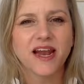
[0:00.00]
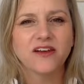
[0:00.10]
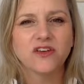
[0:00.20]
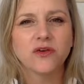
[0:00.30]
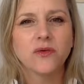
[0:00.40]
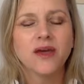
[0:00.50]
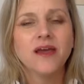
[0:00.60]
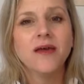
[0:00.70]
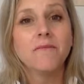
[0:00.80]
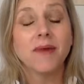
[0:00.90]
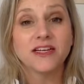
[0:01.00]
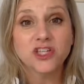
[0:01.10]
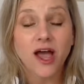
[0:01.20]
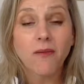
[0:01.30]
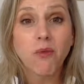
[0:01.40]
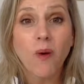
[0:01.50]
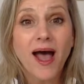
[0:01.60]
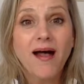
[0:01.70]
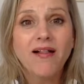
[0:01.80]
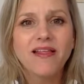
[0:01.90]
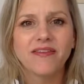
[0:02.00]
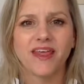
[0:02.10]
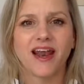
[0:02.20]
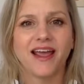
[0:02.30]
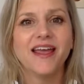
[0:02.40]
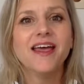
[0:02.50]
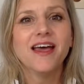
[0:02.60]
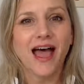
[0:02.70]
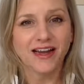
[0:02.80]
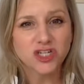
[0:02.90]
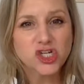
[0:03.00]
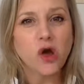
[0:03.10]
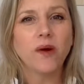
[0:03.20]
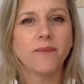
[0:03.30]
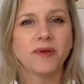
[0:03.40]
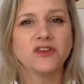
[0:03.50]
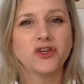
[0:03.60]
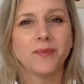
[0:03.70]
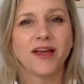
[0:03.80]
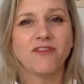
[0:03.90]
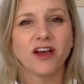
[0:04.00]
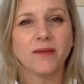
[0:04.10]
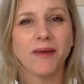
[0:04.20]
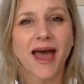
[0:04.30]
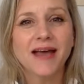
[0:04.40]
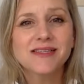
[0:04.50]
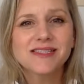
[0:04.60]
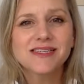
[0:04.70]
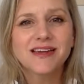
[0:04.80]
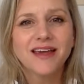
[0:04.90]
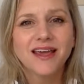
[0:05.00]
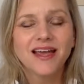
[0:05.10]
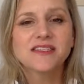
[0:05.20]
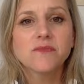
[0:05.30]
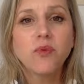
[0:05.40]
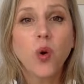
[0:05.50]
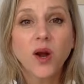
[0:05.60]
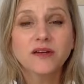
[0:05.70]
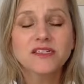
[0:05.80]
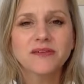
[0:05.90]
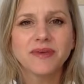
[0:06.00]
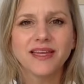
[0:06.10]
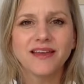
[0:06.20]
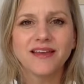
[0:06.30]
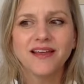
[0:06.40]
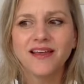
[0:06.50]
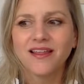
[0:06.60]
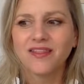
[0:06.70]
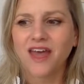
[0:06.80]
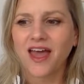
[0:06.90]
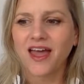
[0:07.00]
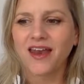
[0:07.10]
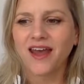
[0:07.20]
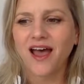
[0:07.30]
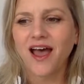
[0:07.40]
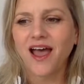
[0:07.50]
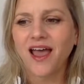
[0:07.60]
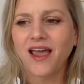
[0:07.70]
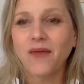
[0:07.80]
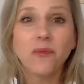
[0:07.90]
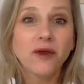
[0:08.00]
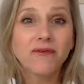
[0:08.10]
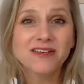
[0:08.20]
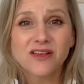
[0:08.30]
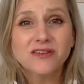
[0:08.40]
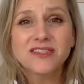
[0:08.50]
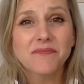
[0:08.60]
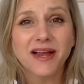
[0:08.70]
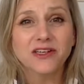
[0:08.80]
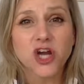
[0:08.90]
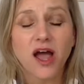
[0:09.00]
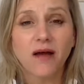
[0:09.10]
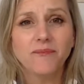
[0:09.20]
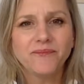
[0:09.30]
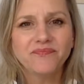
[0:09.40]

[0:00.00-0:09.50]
I do my job well and that I show up and do my very best. It's important to me that I bring results in my job.